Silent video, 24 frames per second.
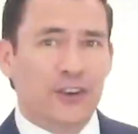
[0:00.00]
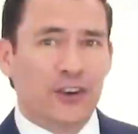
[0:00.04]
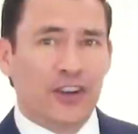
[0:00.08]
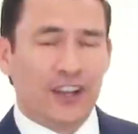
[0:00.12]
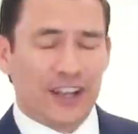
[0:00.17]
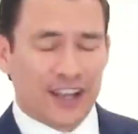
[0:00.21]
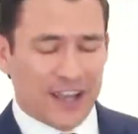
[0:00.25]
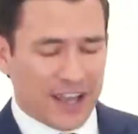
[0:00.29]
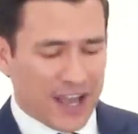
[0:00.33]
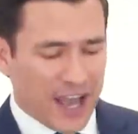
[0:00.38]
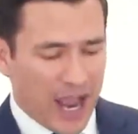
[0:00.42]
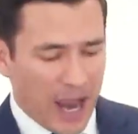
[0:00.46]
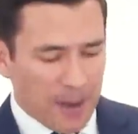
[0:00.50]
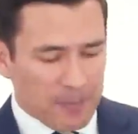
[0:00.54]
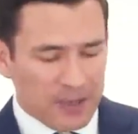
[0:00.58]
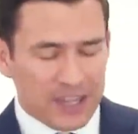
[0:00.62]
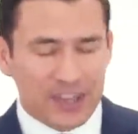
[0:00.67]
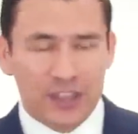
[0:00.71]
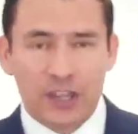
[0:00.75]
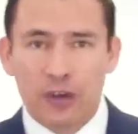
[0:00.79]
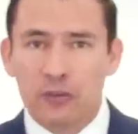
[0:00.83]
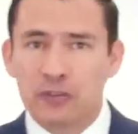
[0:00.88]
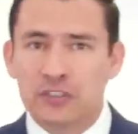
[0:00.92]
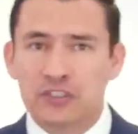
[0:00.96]
good. I
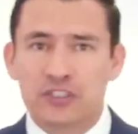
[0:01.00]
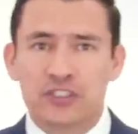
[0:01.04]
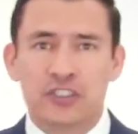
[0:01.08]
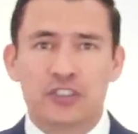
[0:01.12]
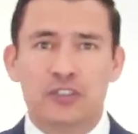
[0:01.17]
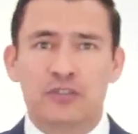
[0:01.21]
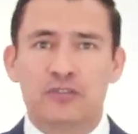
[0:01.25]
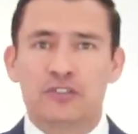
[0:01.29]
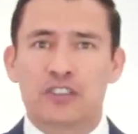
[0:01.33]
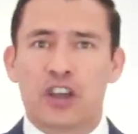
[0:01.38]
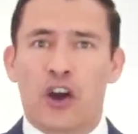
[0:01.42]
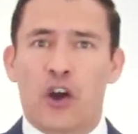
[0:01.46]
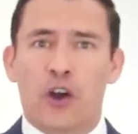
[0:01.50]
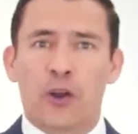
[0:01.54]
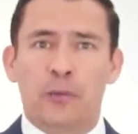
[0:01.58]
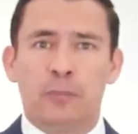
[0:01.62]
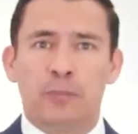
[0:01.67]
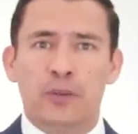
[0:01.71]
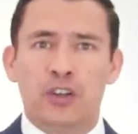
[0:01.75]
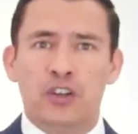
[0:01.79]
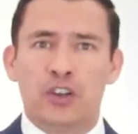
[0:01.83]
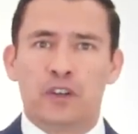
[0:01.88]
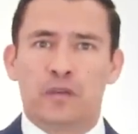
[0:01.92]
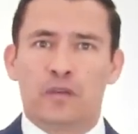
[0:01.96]
mean, those shoes are
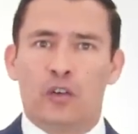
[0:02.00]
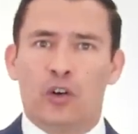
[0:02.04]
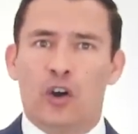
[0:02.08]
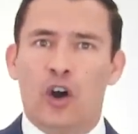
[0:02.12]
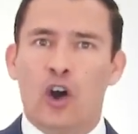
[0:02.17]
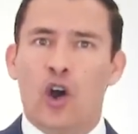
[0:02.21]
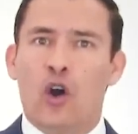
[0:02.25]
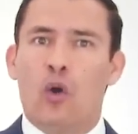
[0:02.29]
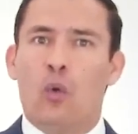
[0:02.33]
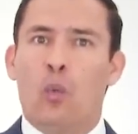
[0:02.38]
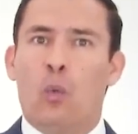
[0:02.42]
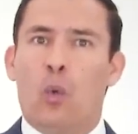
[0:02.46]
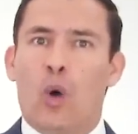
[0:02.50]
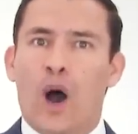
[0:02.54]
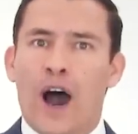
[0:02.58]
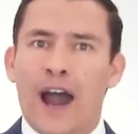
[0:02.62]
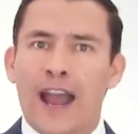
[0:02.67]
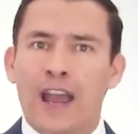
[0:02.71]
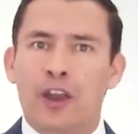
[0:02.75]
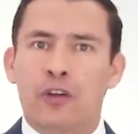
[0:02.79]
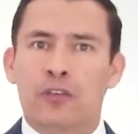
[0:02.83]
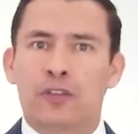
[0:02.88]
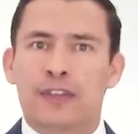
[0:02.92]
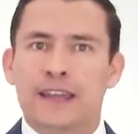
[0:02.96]
beautiful.
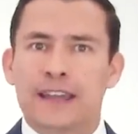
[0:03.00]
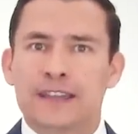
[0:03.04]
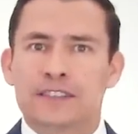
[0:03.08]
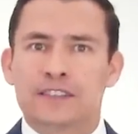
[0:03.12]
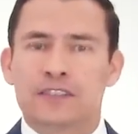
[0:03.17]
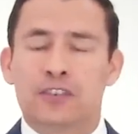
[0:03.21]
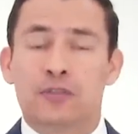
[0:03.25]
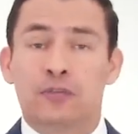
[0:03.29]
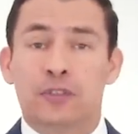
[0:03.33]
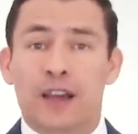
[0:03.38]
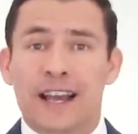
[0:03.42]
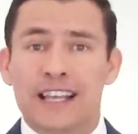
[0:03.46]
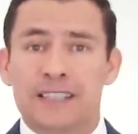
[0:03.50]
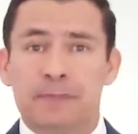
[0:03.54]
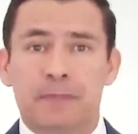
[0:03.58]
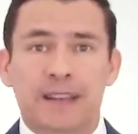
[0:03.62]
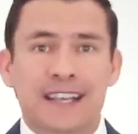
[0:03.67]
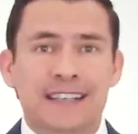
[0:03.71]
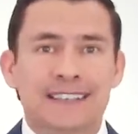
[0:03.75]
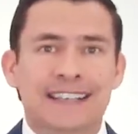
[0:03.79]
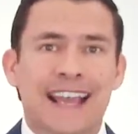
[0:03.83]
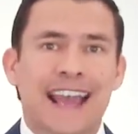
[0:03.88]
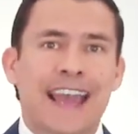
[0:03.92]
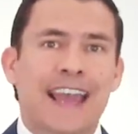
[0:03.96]
Why are they so nice?
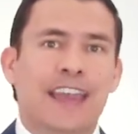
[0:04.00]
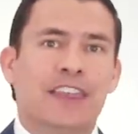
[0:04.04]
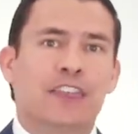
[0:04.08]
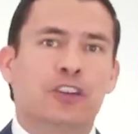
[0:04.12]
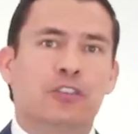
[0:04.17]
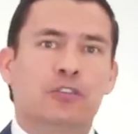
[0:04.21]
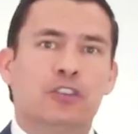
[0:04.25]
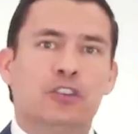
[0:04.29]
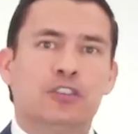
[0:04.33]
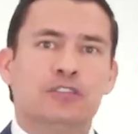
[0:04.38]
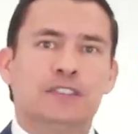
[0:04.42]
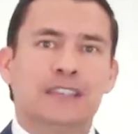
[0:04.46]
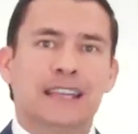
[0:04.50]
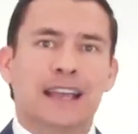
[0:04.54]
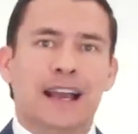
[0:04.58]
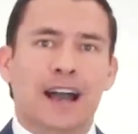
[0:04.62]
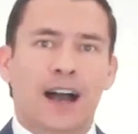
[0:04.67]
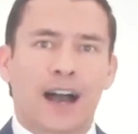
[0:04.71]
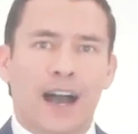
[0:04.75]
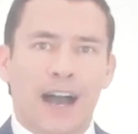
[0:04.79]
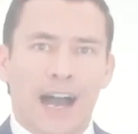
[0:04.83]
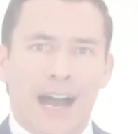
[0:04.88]
Because they're using a